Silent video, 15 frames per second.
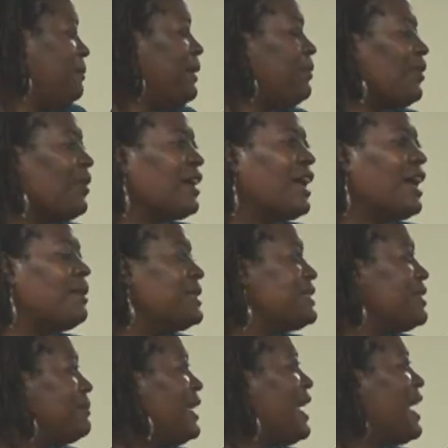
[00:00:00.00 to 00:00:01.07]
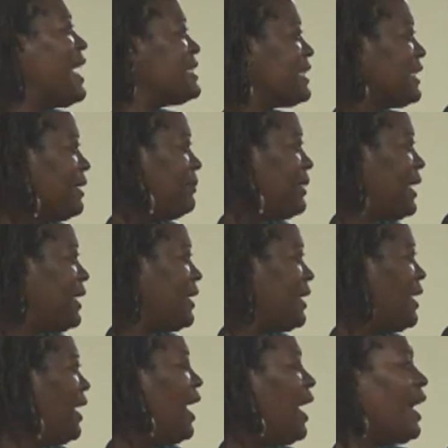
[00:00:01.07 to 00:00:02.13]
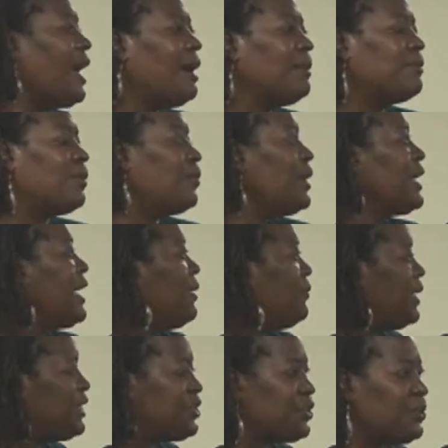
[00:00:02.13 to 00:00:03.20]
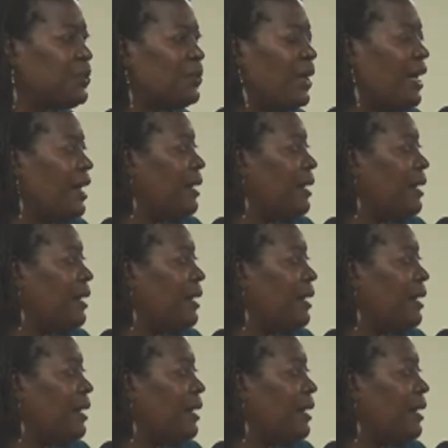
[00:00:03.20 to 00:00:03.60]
People are coming to me asking me, what can we do,